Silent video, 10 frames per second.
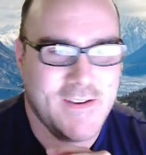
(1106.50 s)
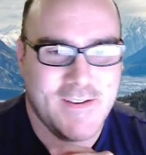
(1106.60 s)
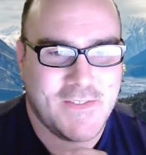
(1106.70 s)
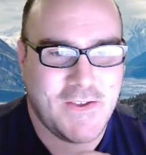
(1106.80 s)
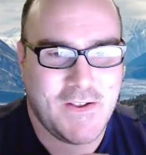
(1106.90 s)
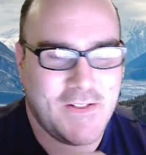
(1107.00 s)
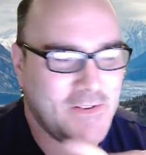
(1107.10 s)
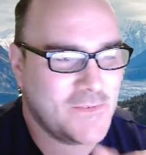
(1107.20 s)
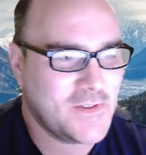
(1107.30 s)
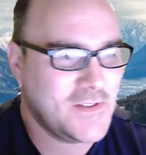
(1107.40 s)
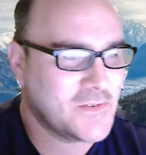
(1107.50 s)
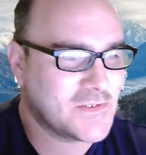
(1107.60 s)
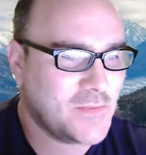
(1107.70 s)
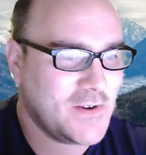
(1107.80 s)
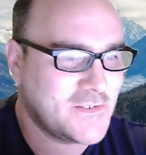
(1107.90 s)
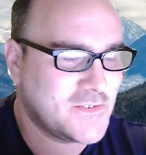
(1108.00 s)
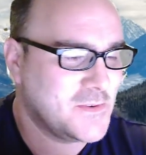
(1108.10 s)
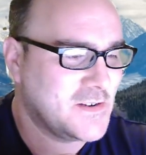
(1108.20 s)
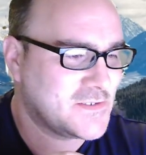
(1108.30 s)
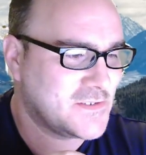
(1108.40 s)
they didn't really respond too
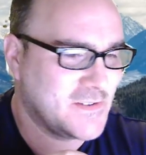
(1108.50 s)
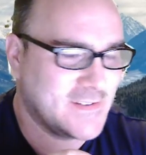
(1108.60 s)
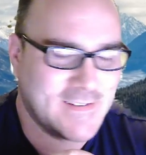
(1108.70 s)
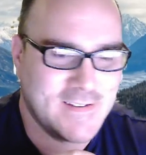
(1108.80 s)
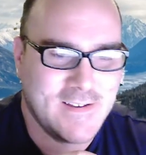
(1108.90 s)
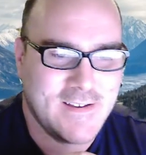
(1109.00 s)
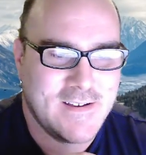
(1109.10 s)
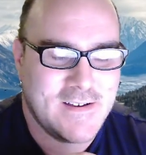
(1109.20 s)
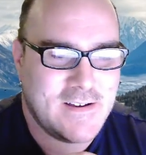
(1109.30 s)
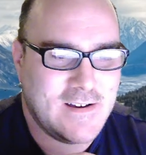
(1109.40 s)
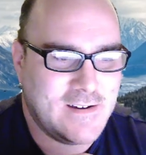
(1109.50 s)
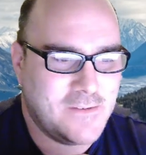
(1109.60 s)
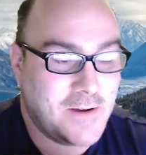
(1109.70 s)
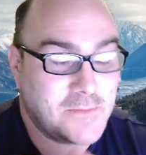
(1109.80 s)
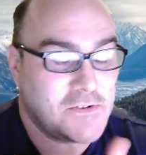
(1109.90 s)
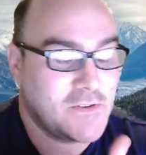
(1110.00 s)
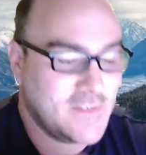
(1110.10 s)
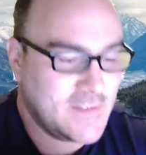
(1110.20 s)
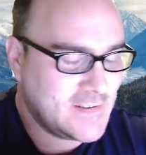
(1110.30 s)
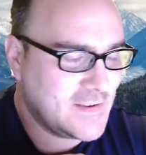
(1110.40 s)
much to it. I'm sure that
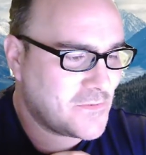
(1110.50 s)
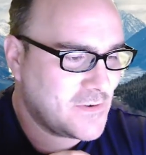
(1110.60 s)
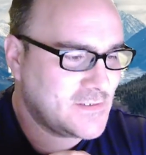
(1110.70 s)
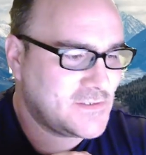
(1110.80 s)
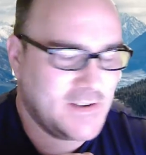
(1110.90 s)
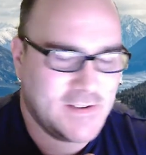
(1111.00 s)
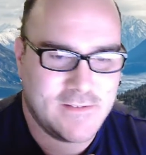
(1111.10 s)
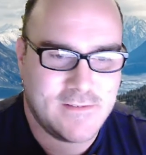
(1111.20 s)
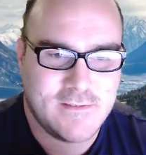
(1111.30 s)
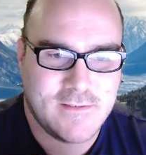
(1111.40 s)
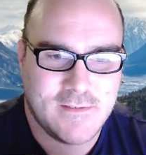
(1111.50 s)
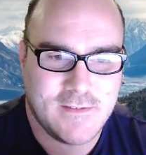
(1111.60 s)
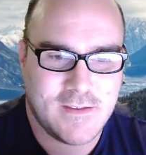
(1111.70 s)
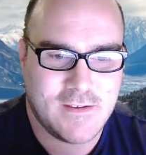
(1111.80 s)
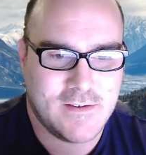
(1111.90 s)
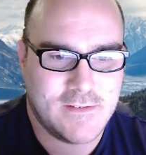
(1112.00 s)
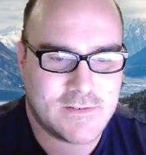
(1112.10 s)
they differentiated the